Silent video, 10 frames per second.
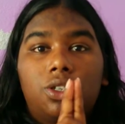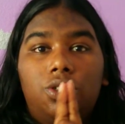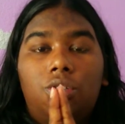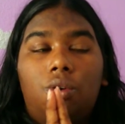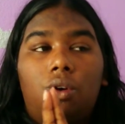
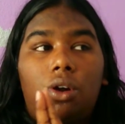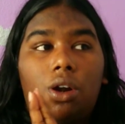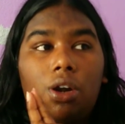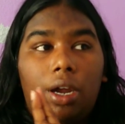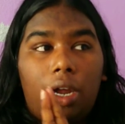
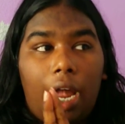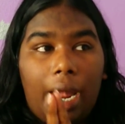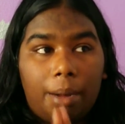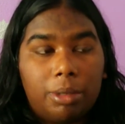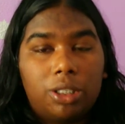your
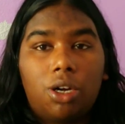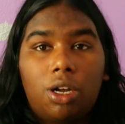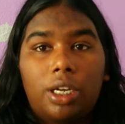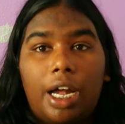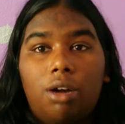
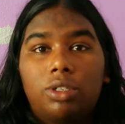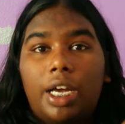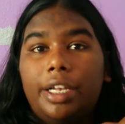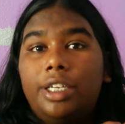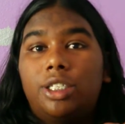Amazon accounts,
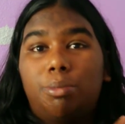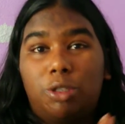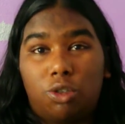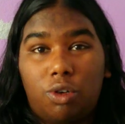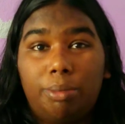any
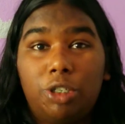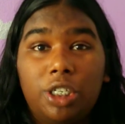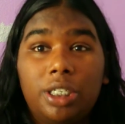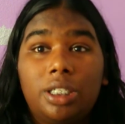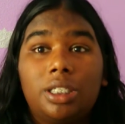
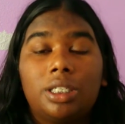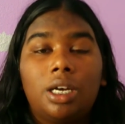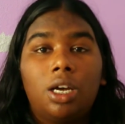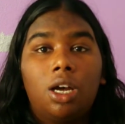subscriptions.